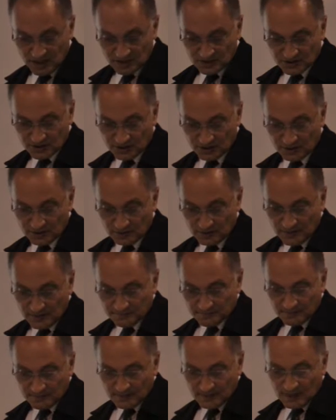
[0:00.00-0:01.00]
So
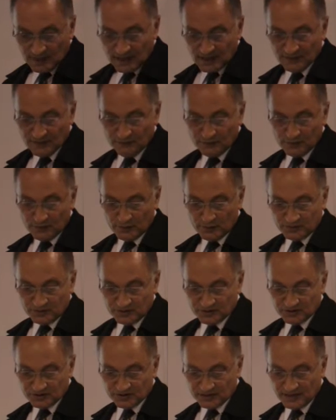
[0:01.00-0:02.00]
if we were
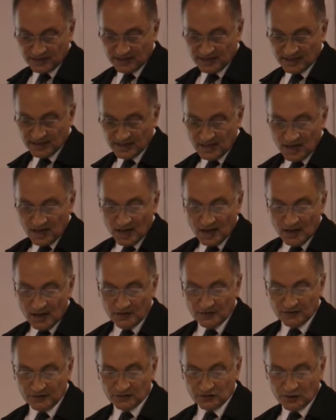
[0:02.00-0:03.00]
to say
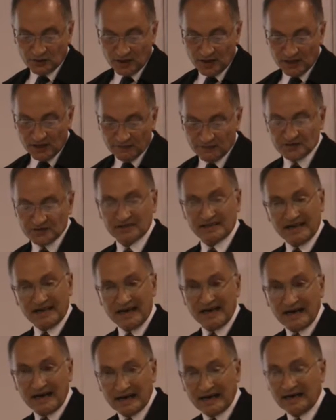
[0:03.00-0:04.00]
the driver's
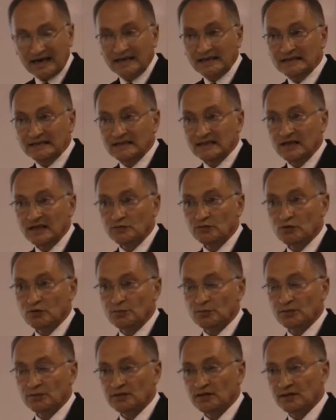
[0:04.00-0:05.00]
car,
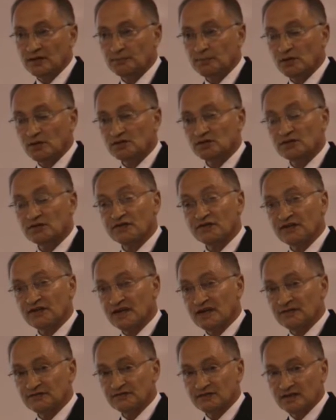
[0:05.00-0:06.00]
we'll put the apostrophe
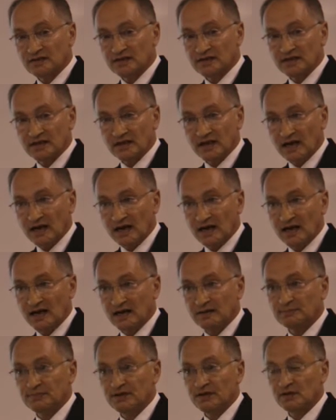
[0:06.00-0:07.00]
after the
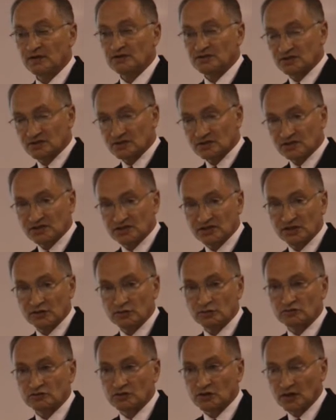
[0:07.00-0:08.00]
R because it's a
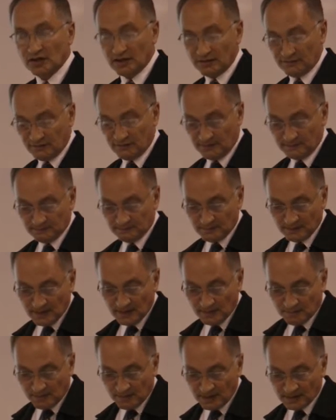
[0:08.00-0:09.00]
single driver.
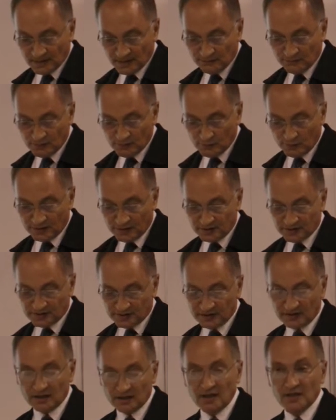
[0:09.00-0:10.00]
But if we wanted
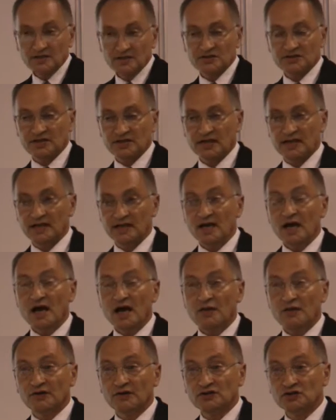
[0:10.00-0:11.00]
to say
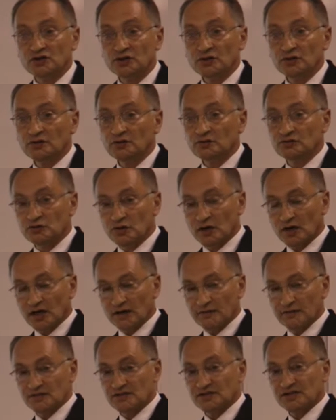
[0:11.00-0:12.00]
the two
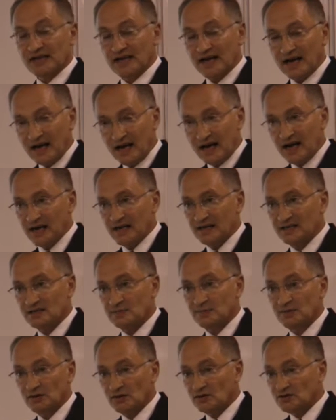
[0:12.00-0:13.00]
drivers'
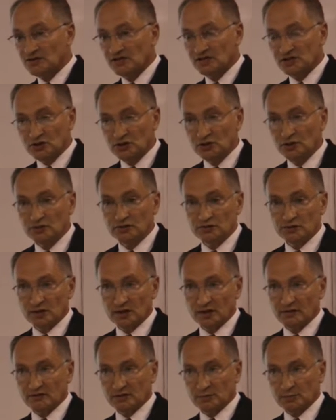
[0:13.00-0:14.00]
cars, because there's two
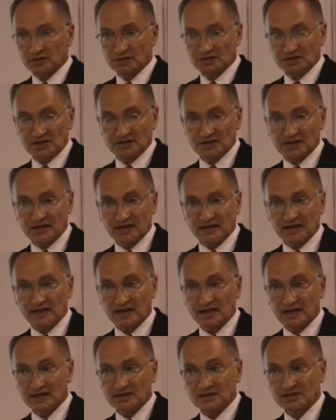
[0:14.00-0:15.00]
drivers possessing the
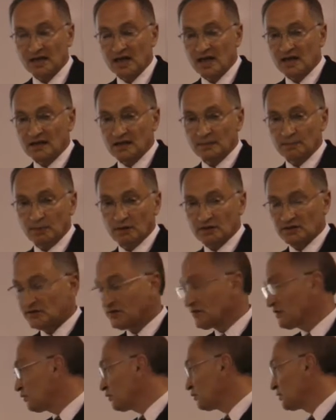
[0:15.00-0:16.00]
cars, the
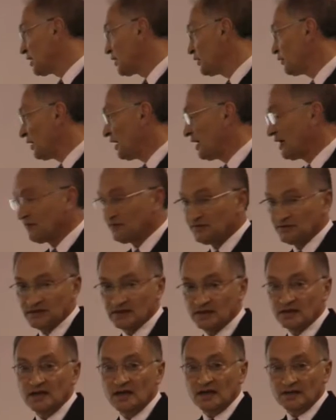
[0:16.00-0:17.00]
apostrophe will go
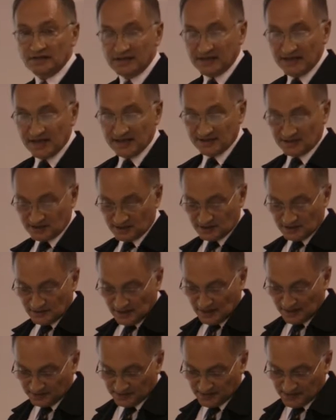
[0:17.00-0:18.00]
after the S
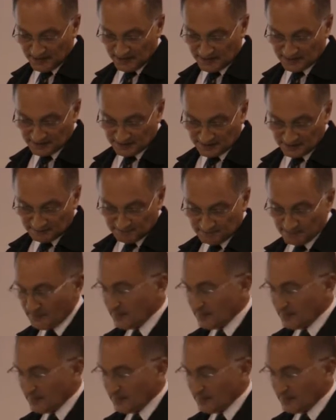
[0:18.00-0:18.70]
at the end.